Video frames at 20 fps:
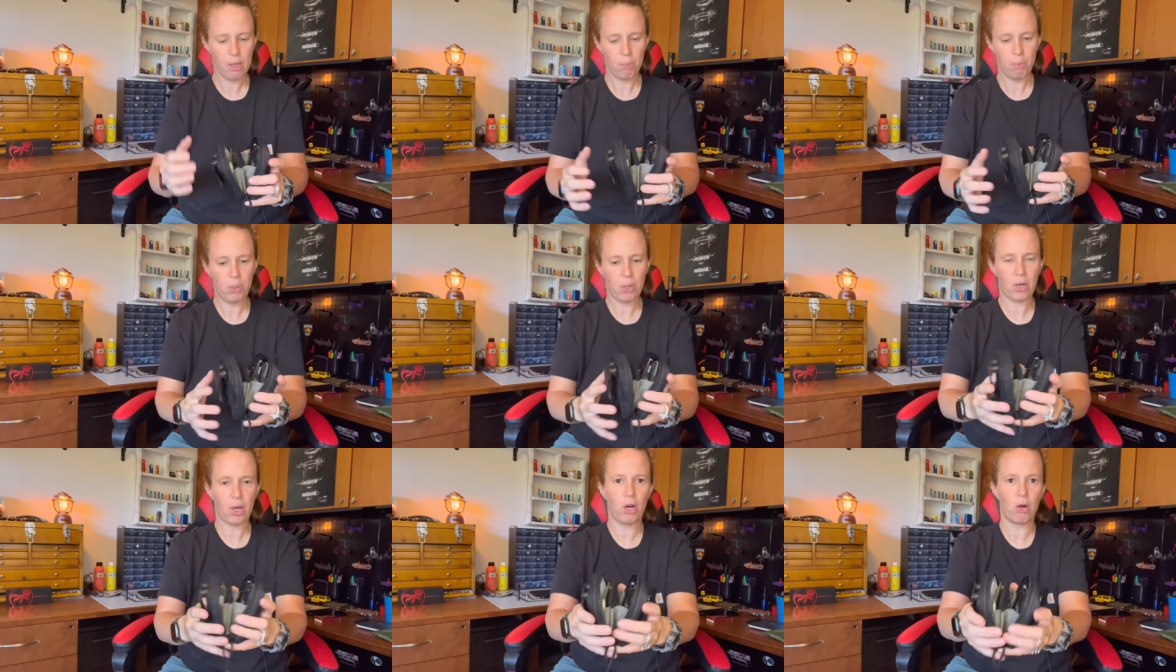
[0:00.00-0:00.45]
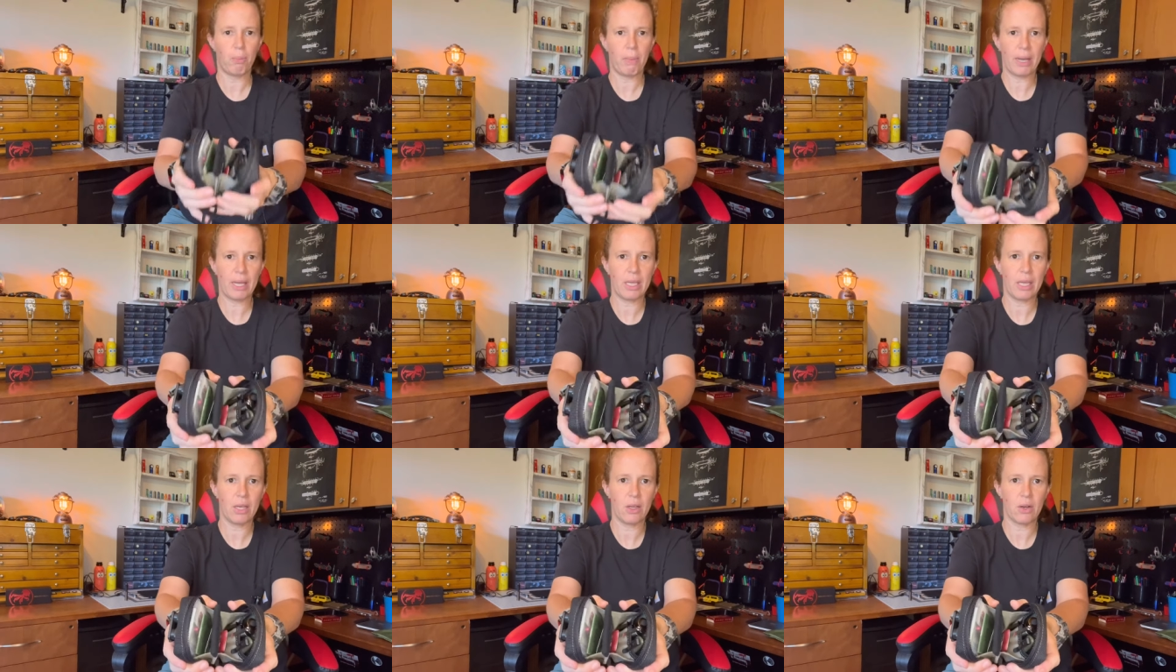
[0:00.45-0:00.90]
put all my
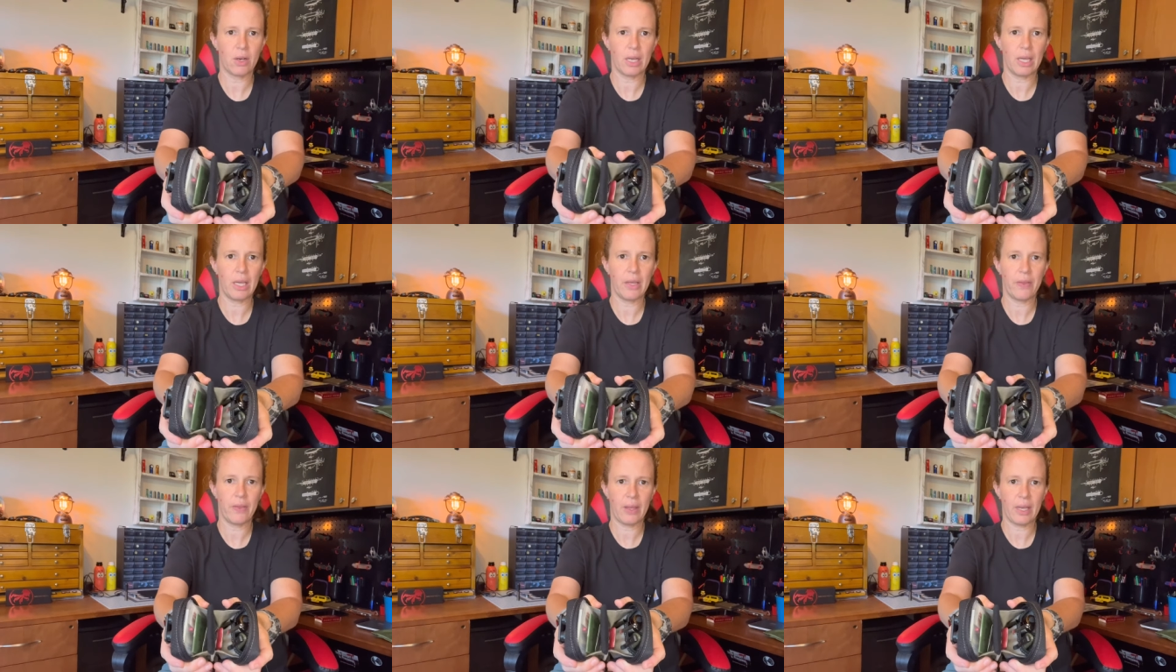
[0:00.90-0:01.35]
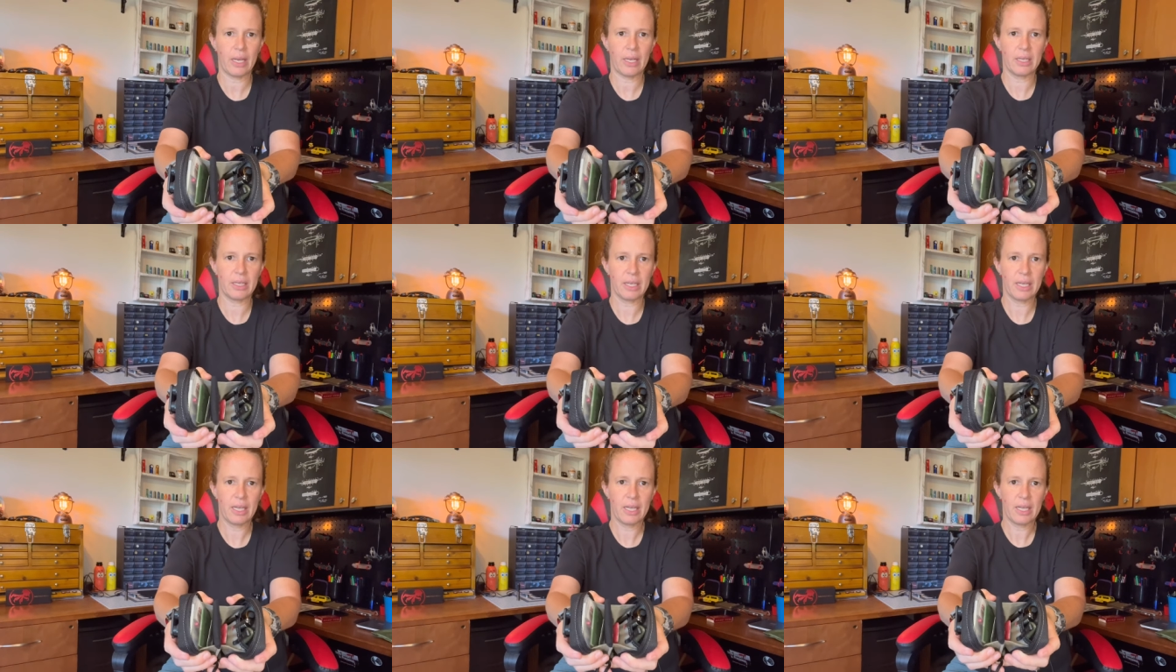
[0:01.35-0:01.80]
gear in
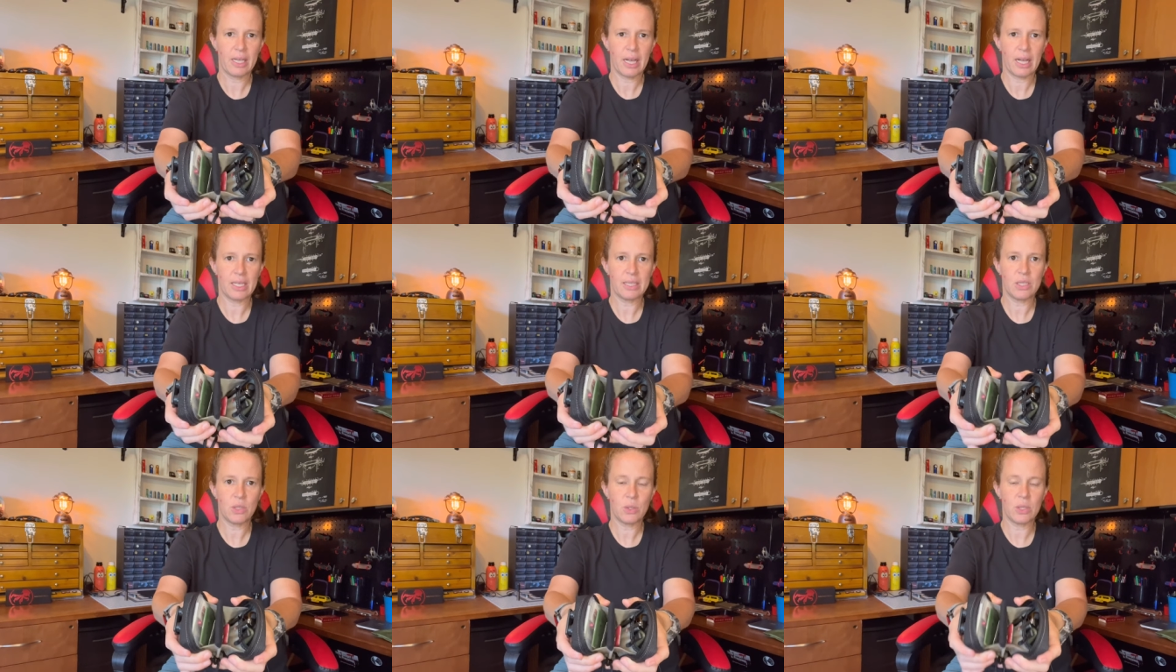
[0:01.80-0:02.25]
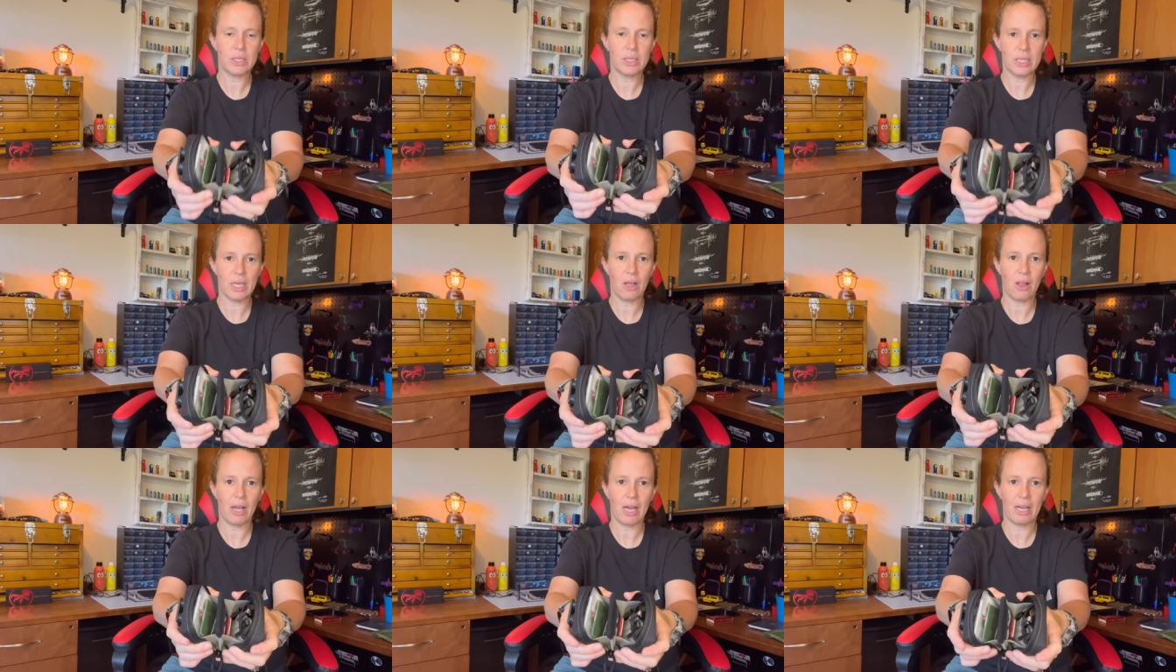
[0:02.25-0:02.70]
there. As you can
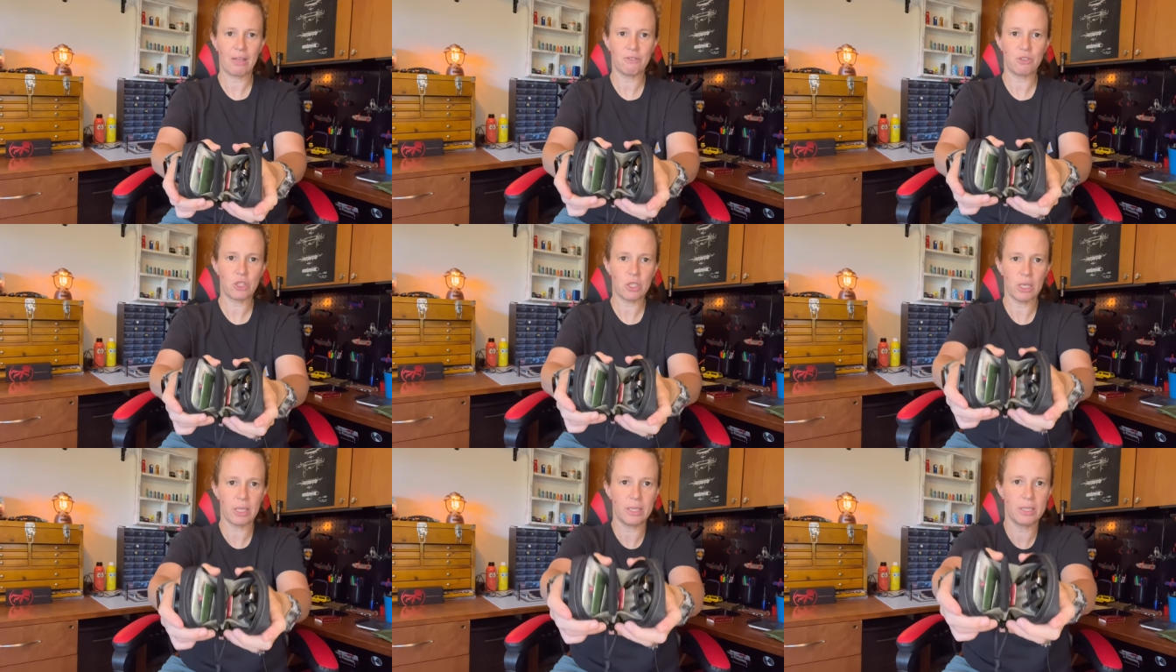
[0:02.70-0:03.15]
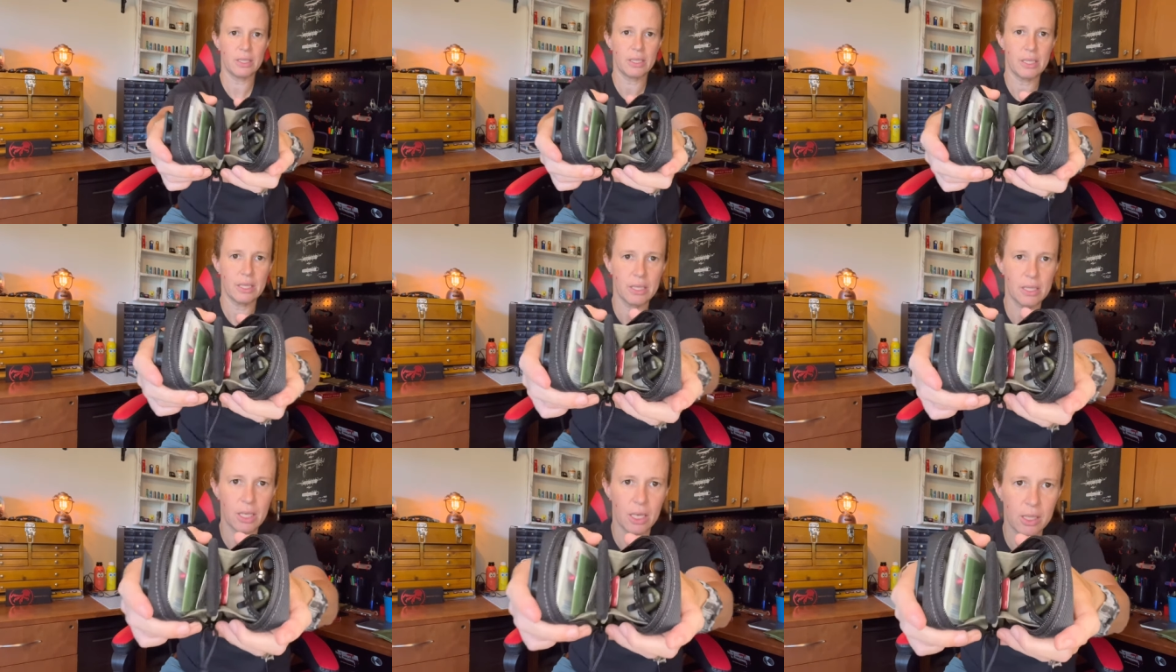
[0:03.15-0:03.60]
tell, I have tons
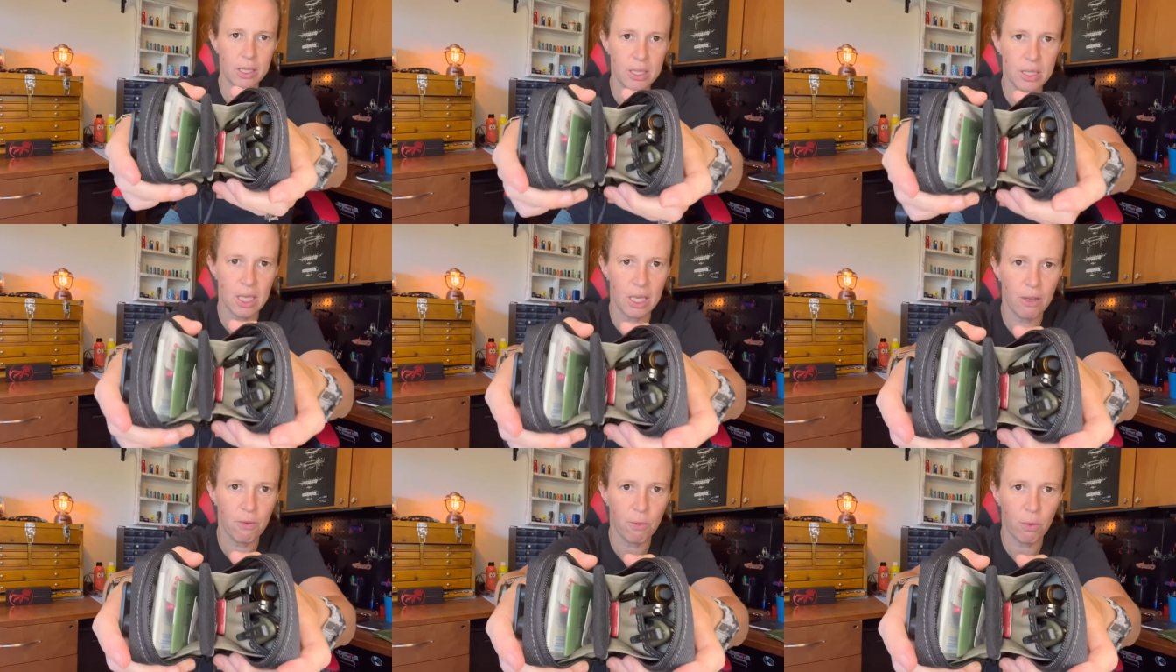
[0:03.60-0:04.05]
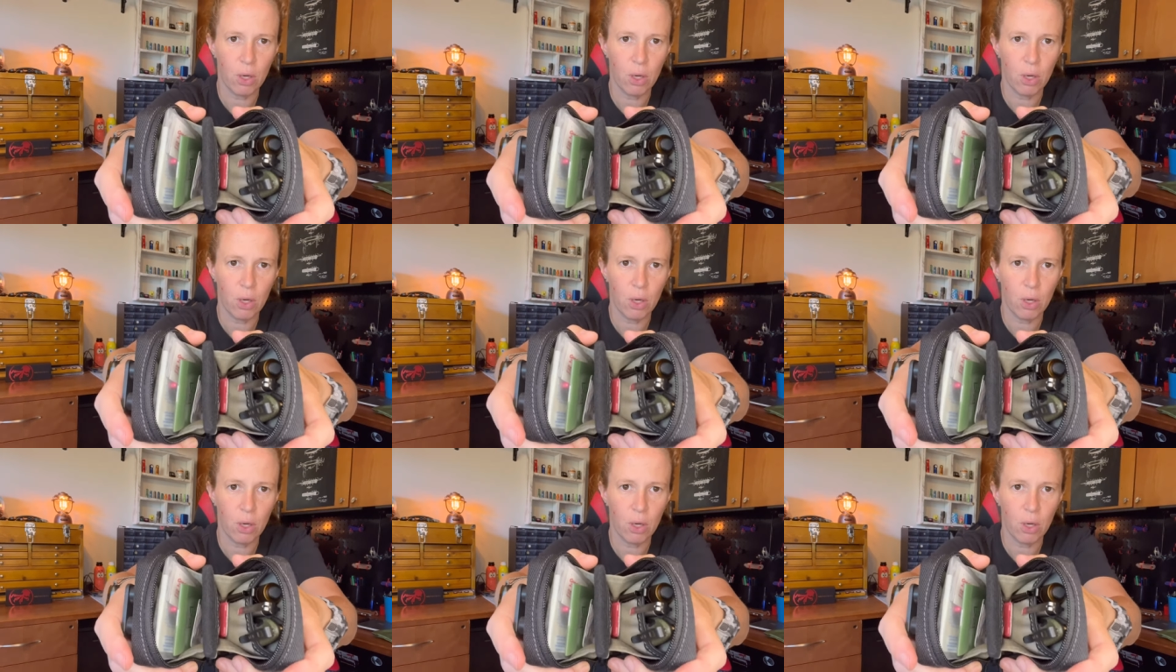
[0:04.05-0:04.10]
and tons of,